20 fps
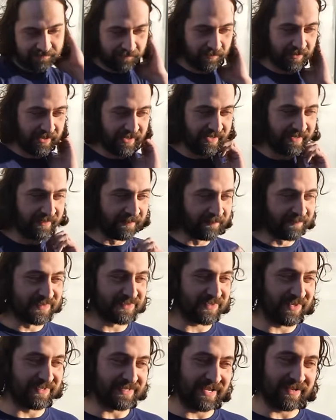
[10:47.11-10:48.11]
free.
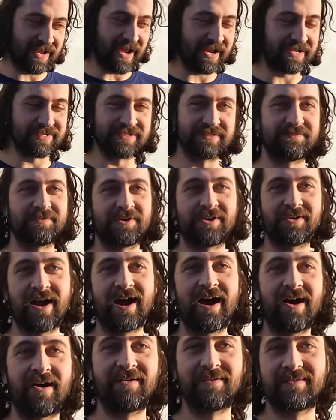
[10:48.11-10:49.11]
So I was like, I got to just figure
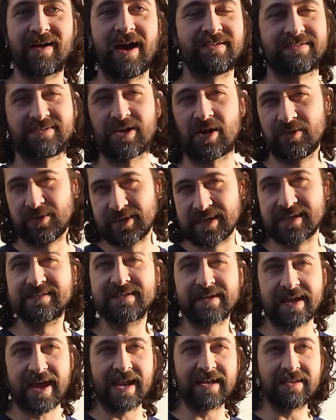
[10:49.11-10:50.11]
out. I started looking
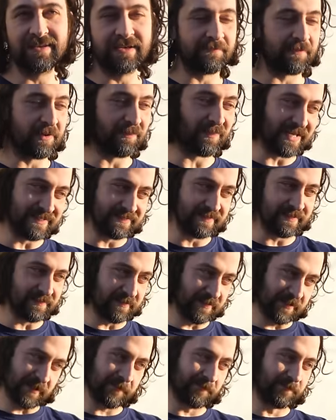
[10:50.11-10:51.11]
into cantilever, and
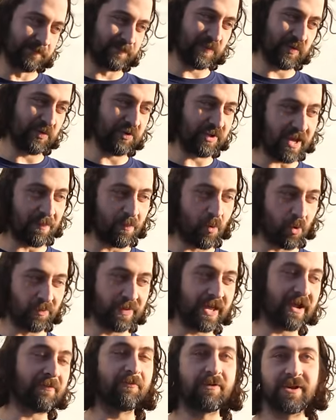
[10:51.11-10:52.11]
basically you get more
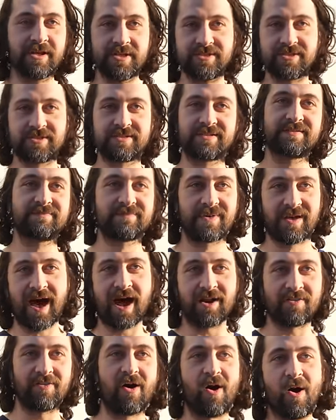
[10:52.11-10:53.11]
leverage
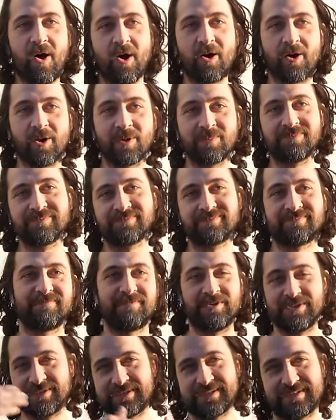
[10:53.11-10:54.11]
out of the arm
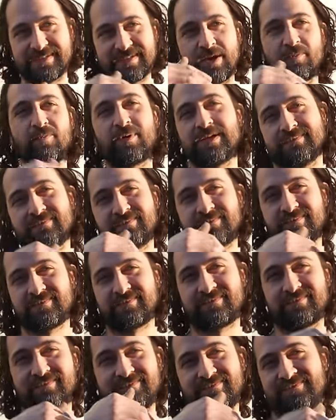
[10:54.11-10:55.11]
versus like what
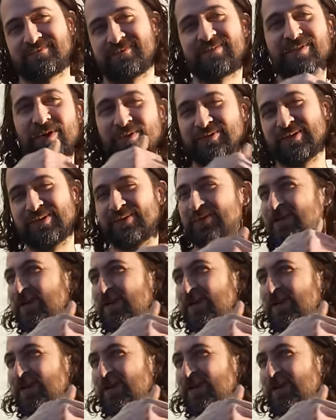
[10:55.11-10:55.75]
goes to the